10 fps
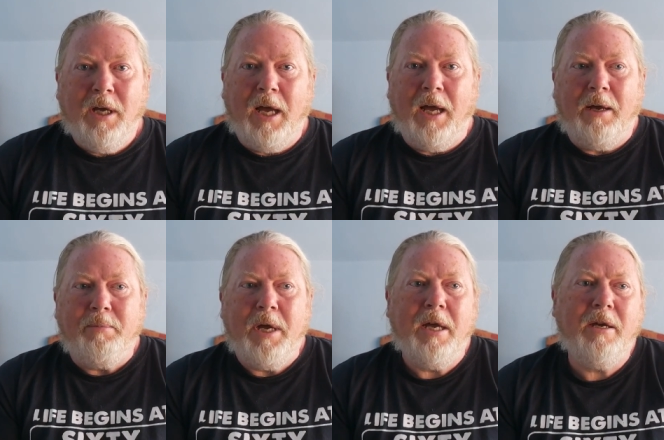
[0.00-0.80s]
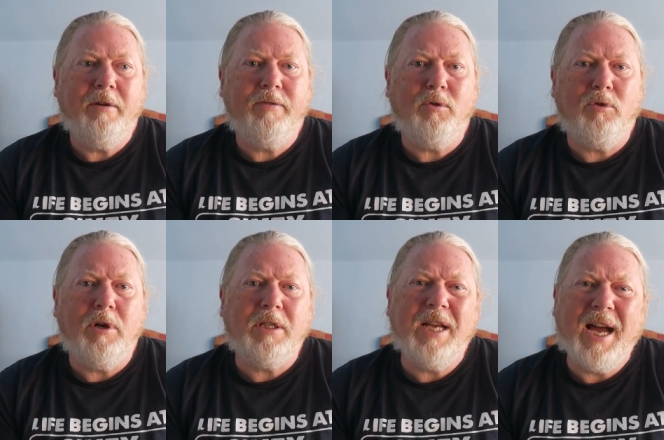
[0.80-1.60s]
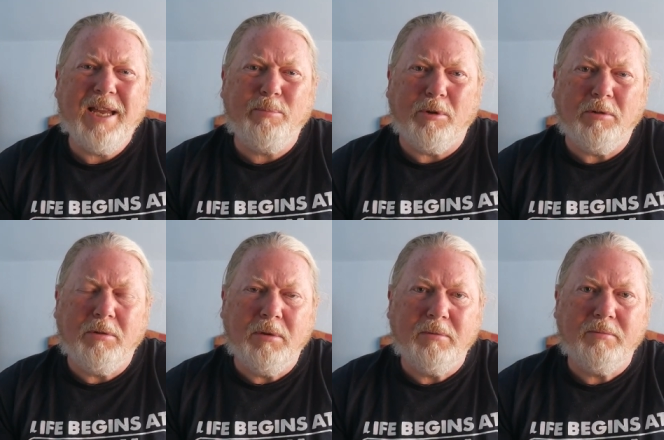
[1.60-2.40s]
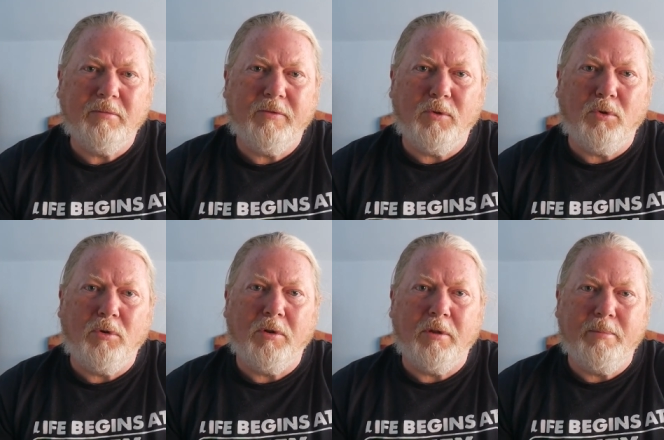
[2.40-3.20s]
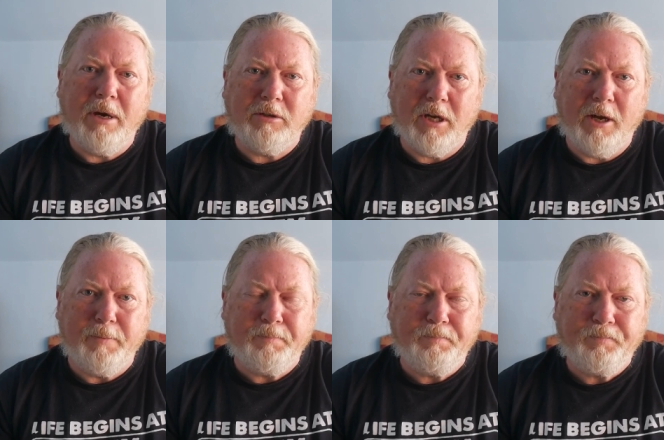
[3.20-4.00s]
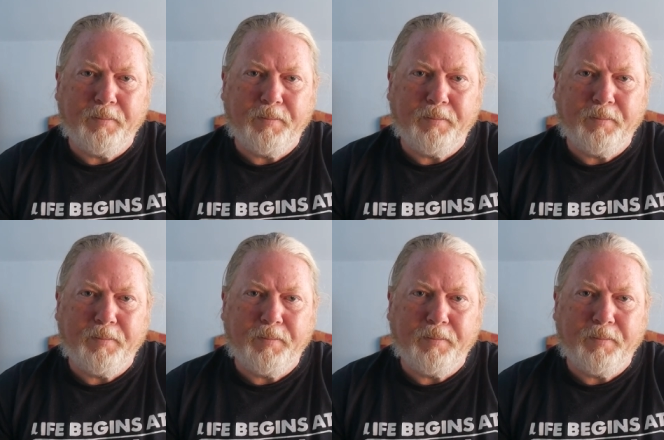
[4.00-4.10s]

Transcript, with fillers: um, for a table for the motorhome.